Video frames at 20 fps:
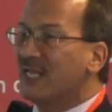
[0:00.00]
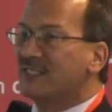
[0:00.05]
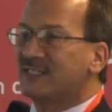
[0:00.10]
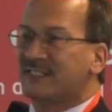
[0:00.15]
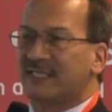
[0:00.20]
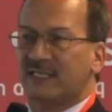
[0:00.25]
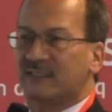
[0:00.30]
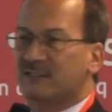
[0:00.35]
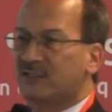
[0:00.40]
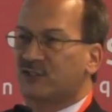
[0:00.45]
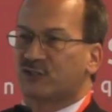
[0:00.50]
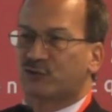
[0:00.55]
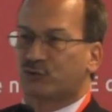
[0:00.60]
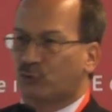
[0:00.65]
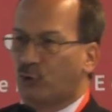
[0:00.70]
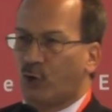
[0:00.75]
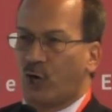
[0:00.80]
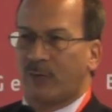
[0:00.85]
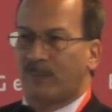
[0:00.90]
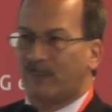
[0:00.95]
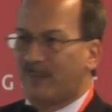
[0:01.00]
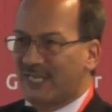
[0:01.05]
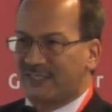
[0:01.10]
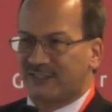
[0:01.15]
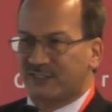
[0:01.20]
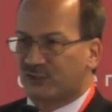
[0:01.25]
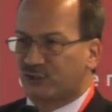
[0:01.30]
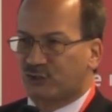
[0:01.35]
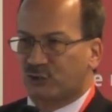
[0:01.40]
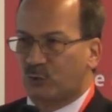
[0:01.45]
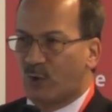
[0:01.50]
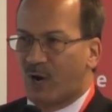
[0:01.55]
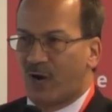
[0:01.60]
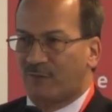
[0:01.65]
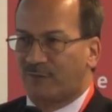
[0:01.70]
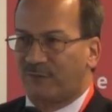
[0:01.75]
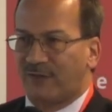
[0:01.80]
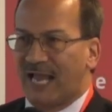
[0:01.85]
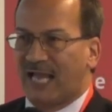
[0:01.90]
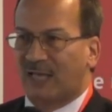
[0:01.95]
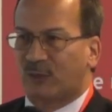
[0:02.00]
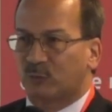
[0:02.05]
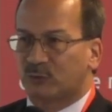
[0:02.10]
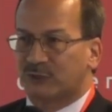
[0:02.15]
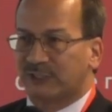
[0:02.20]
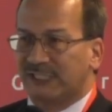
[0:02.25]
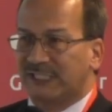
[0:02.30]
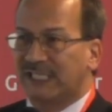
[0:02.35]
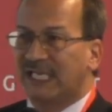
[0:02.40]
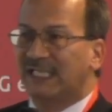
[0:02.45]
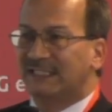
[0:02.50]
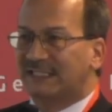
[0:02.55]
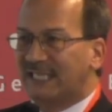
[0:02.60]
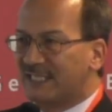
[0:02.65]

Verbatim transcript: sends a strong message to our faculty